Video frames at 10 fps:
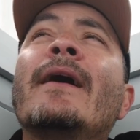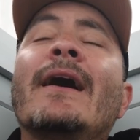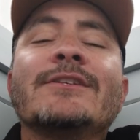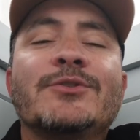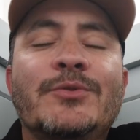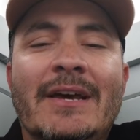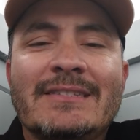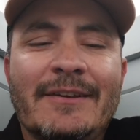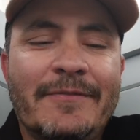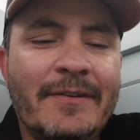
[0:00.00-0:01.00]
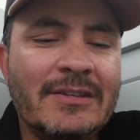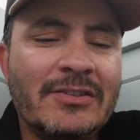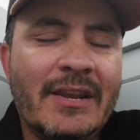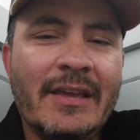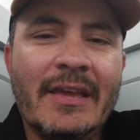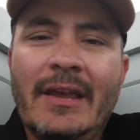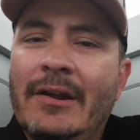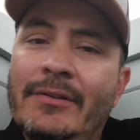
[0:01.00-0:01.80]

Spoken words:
As soon as I finish eating here,